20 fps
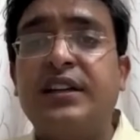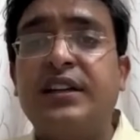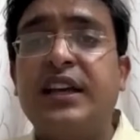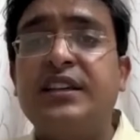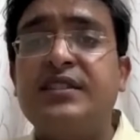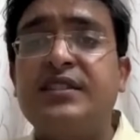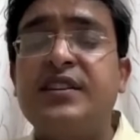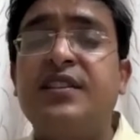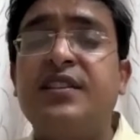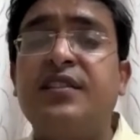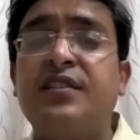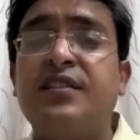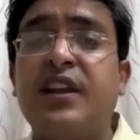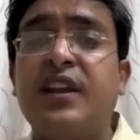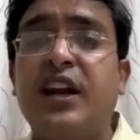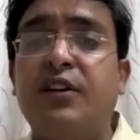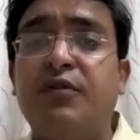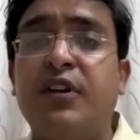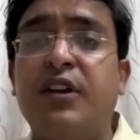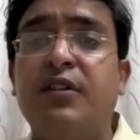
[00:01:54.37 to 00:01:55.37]
Tests
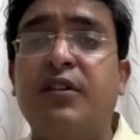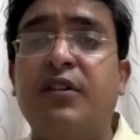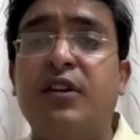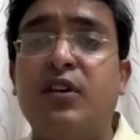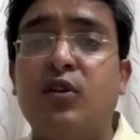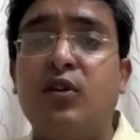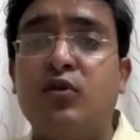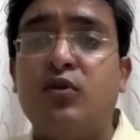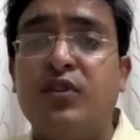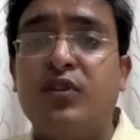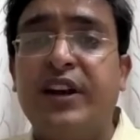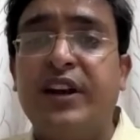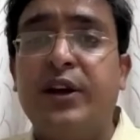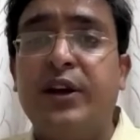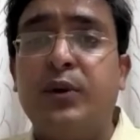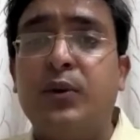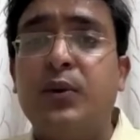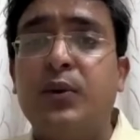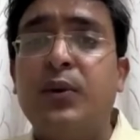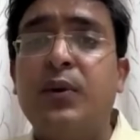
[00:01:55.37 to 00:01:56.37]
that we
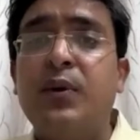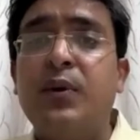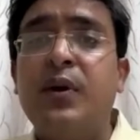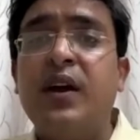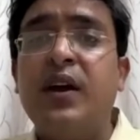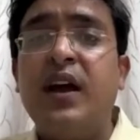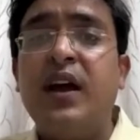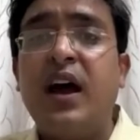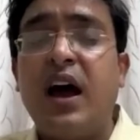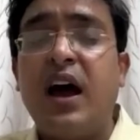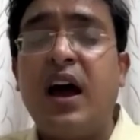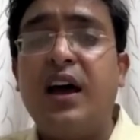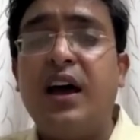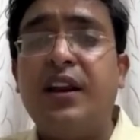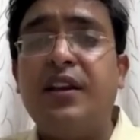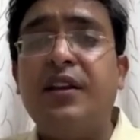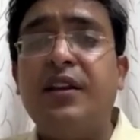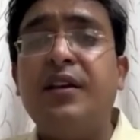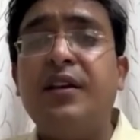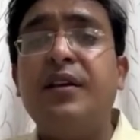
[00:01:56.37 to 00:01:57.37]
usually do
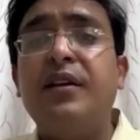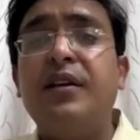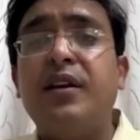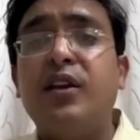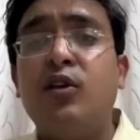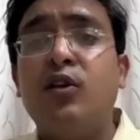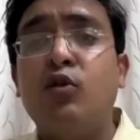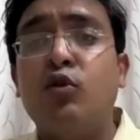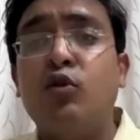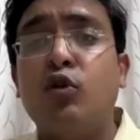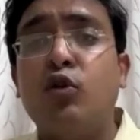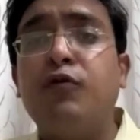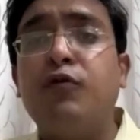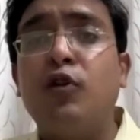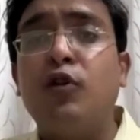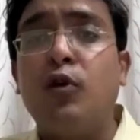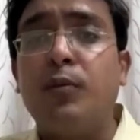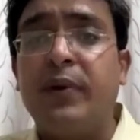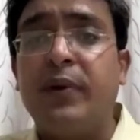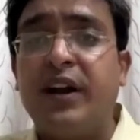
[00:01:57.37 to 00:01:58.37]
are
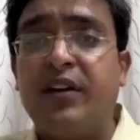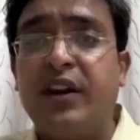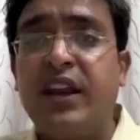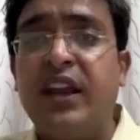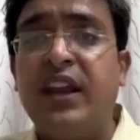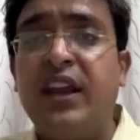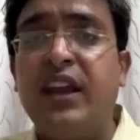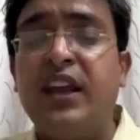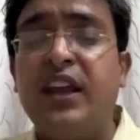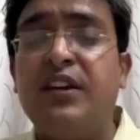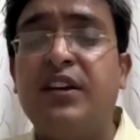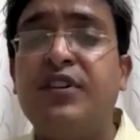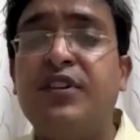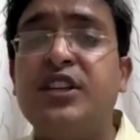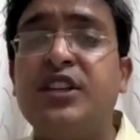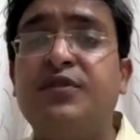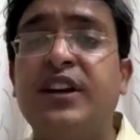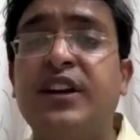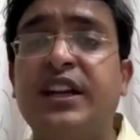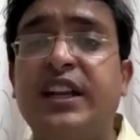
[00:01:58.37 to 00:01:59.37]
uroflowmetry, in
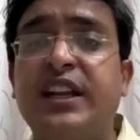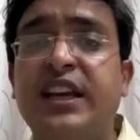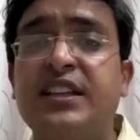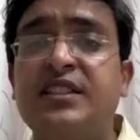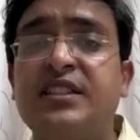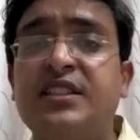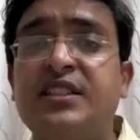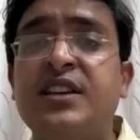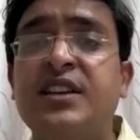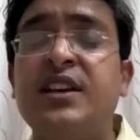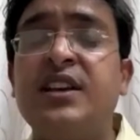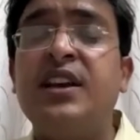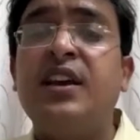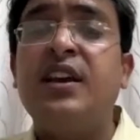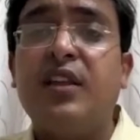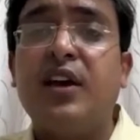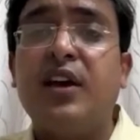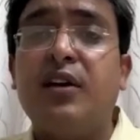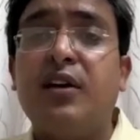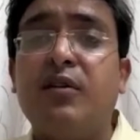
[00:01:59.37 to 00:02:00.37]
which we test
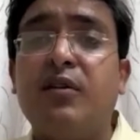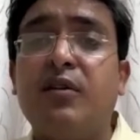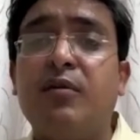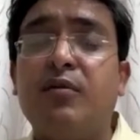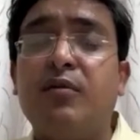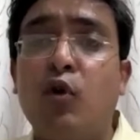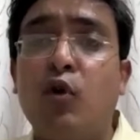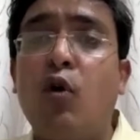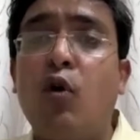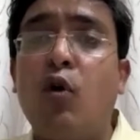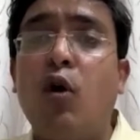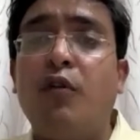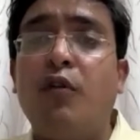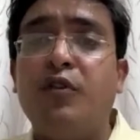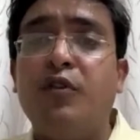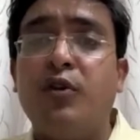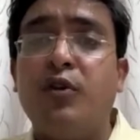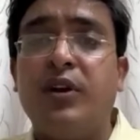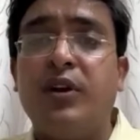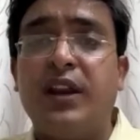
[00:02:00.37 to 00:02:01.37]
the flow
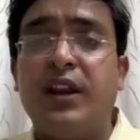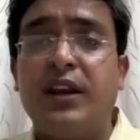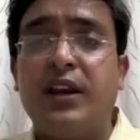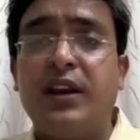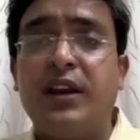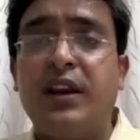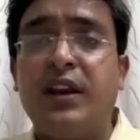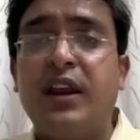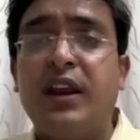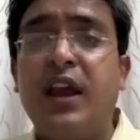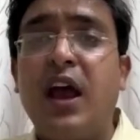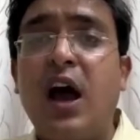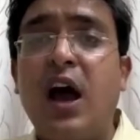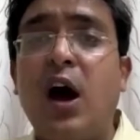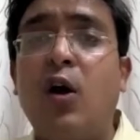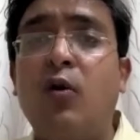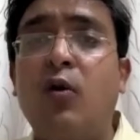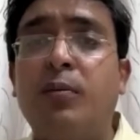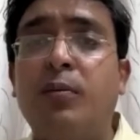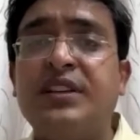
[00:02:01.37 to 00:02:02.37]
of urine.
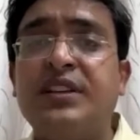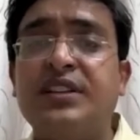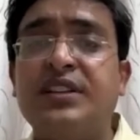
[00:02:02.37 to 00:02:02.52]
How